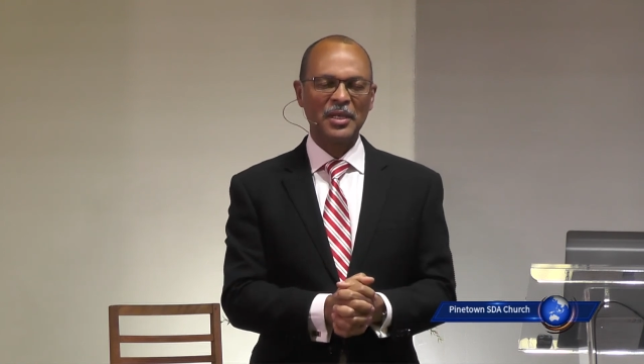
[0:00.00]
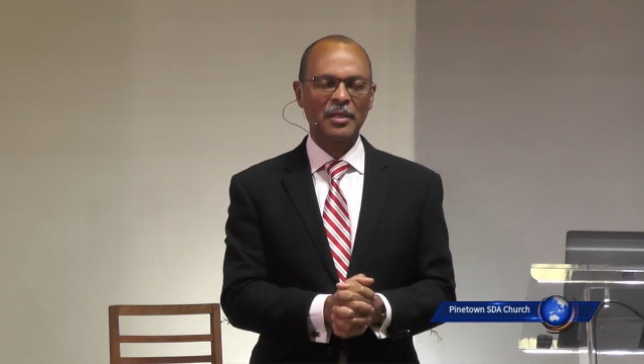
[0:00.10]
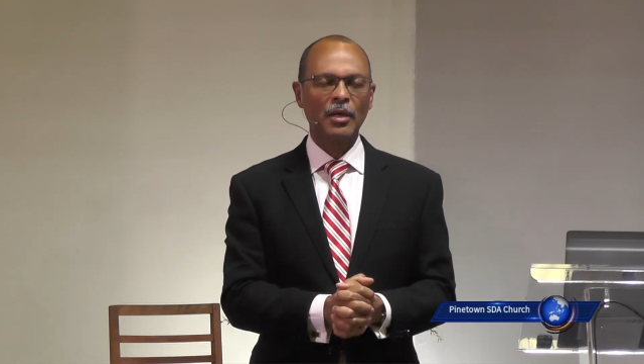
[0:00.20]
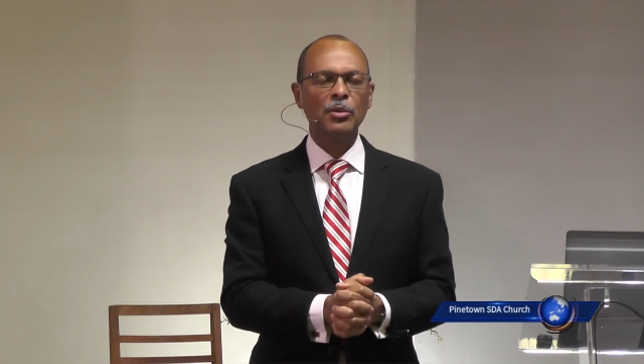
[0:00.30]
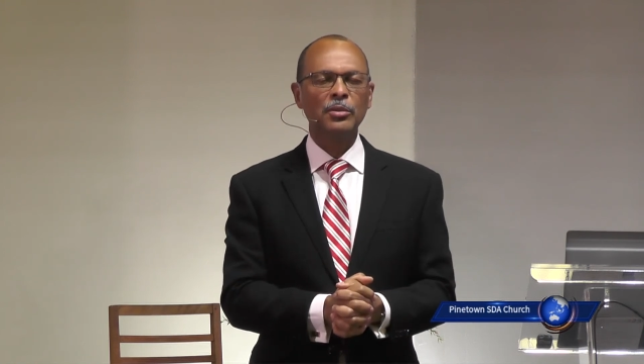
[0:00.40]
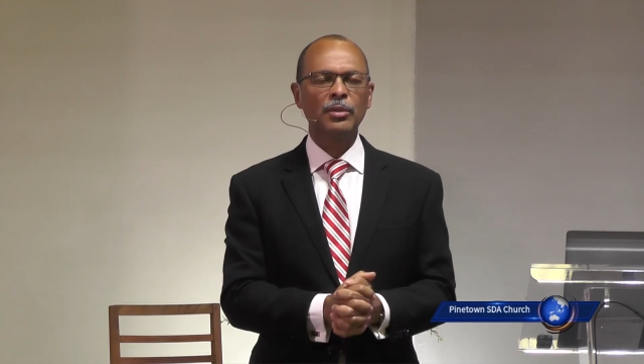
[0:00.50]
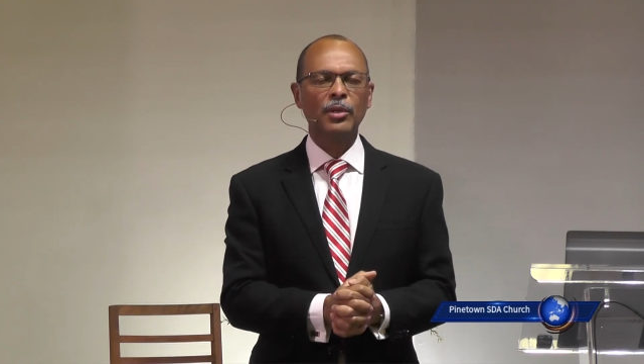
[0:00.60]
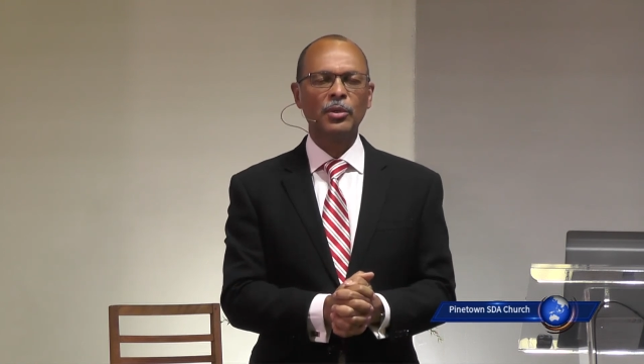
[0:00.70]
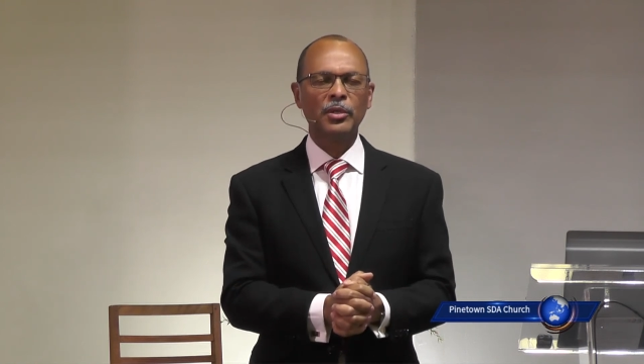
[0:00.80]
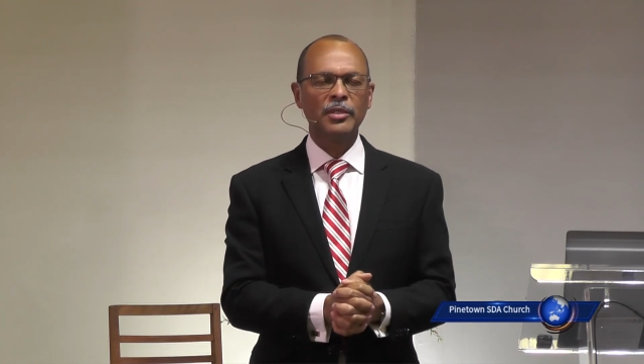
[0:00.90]
Oh
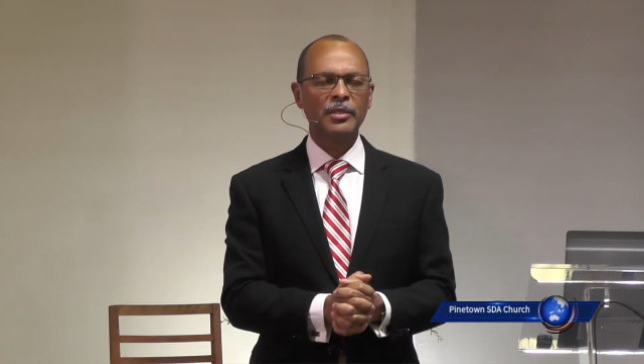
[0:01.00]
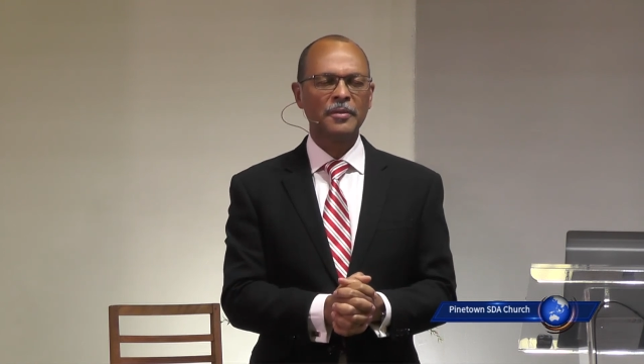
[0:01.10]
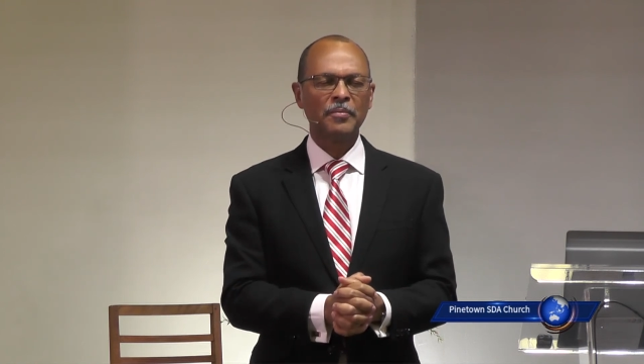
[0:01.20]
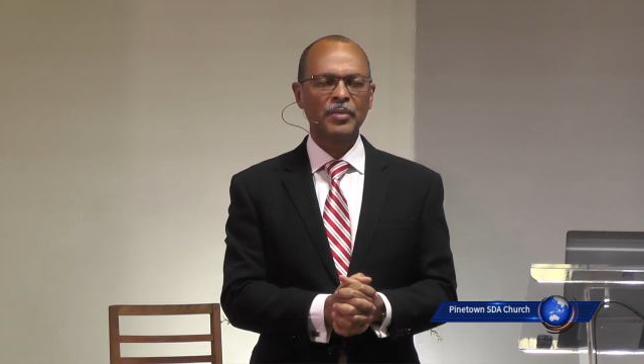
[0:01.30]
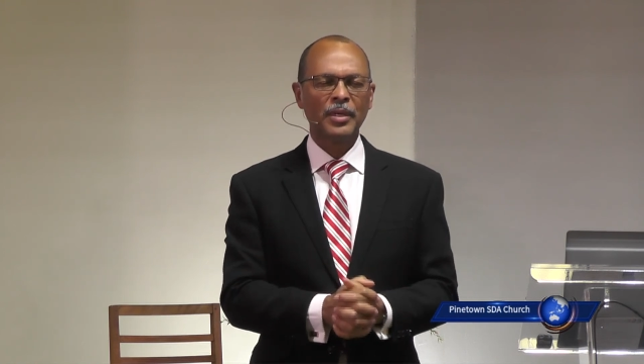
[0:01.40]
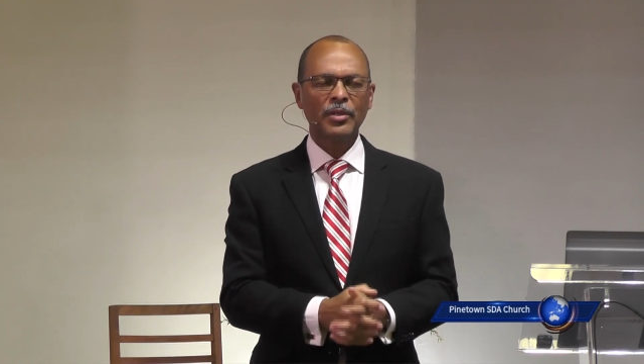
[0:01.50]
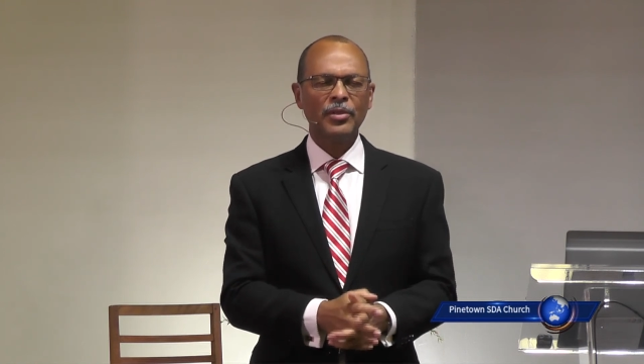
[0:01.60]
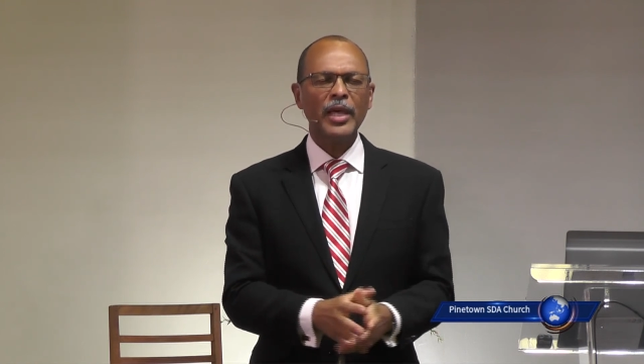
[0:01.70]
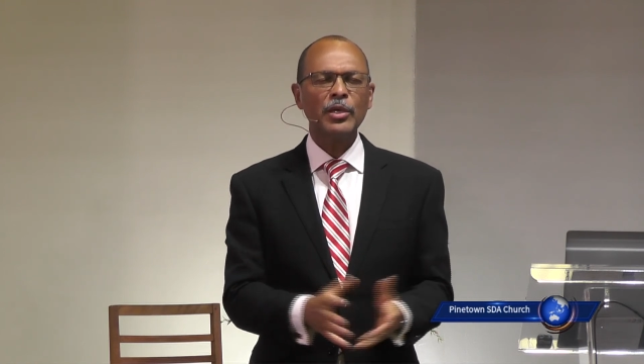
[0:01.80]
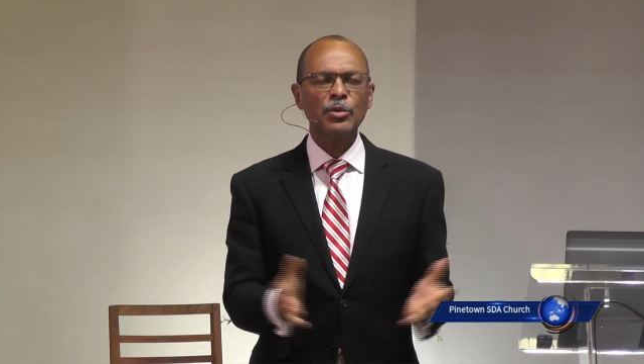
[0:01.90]
Lord,
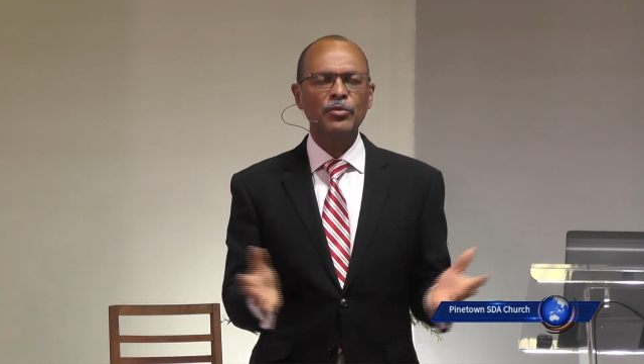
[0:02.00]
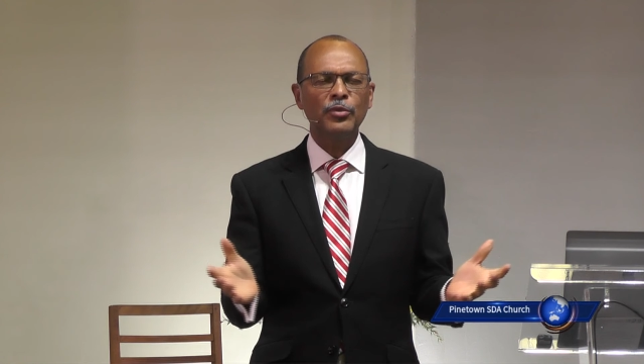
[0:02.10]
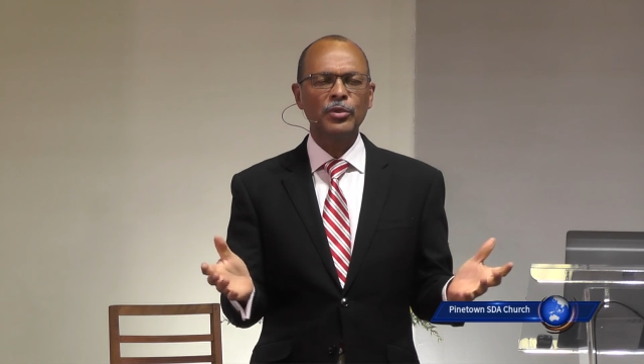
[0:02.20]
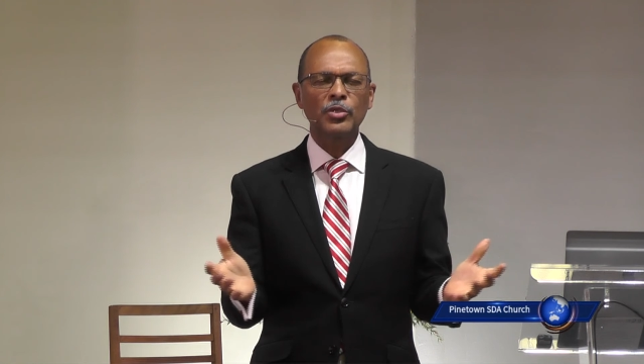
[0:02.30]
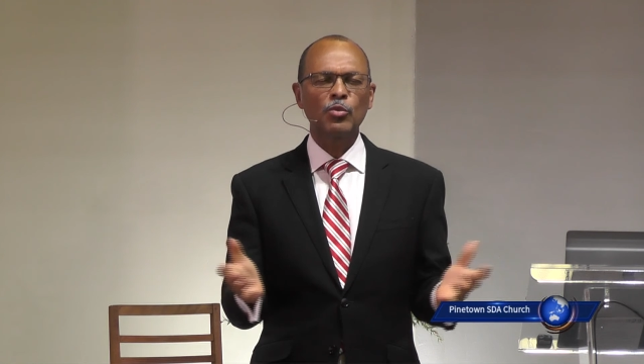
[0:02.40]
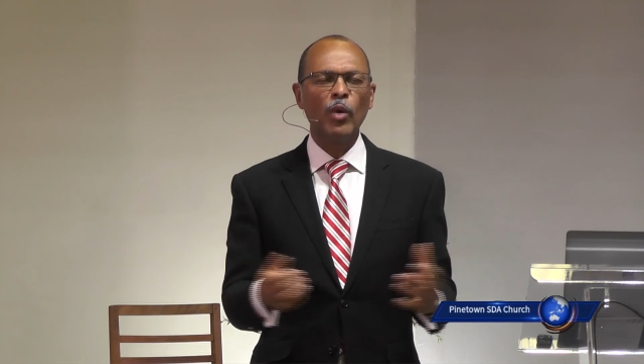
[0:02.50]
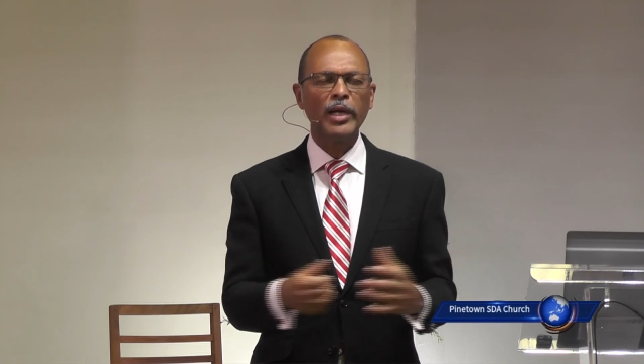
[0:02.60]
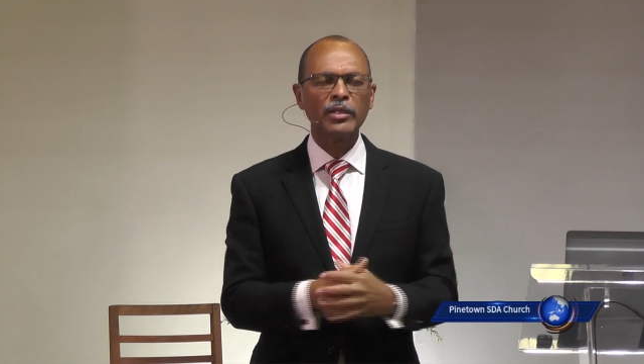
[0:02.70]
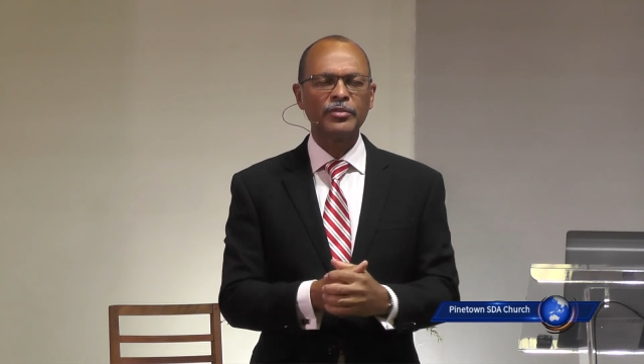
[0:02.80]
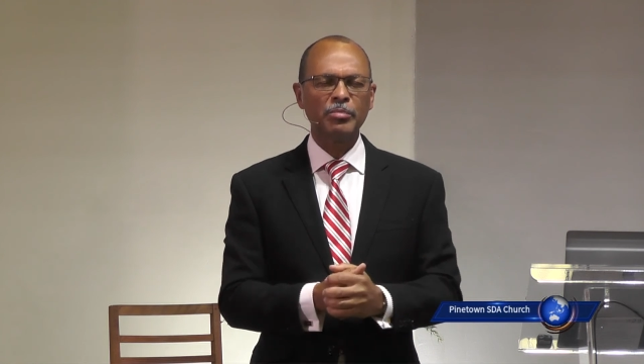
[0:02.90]
thank you for this
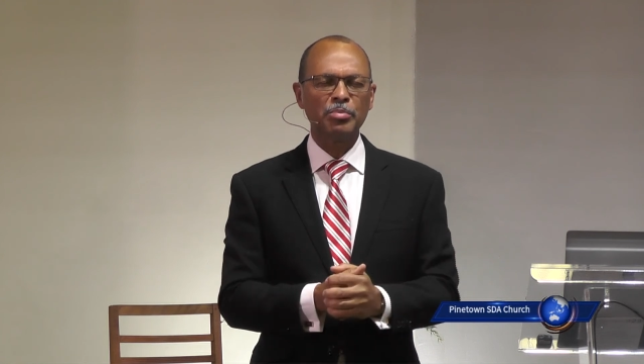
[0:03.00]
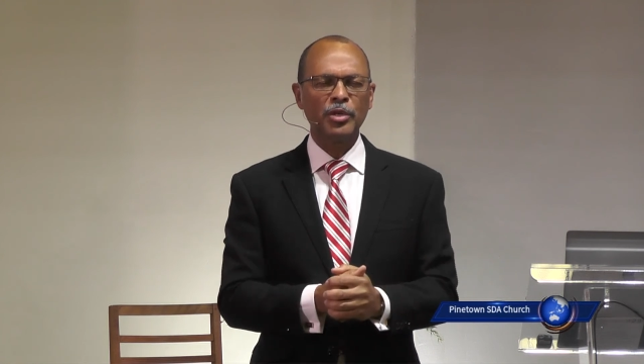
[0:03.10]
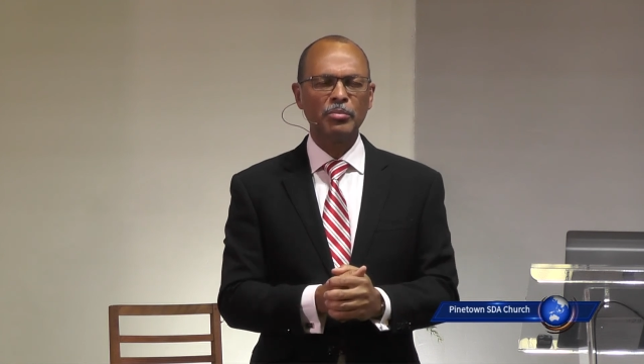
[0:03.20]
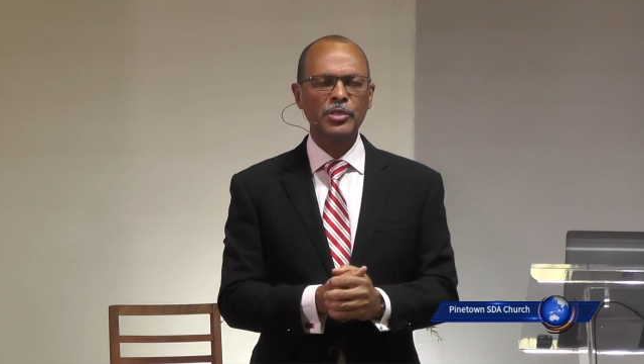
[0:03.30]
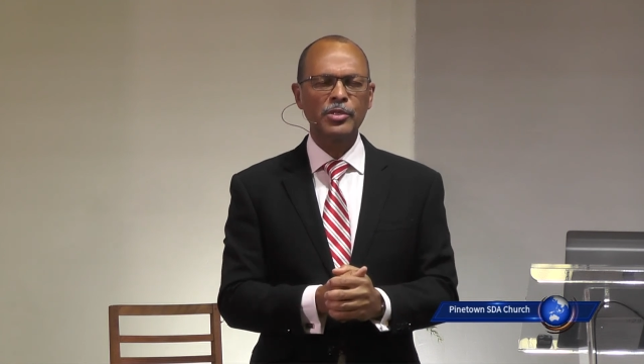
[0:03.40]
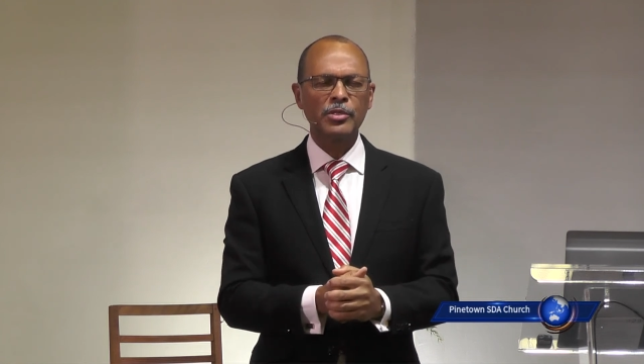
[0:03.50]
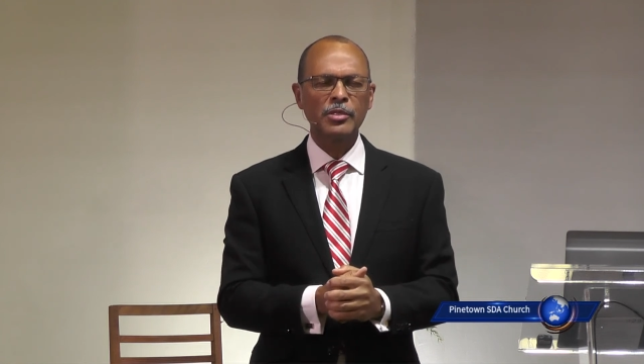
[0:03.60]
wonderful promise.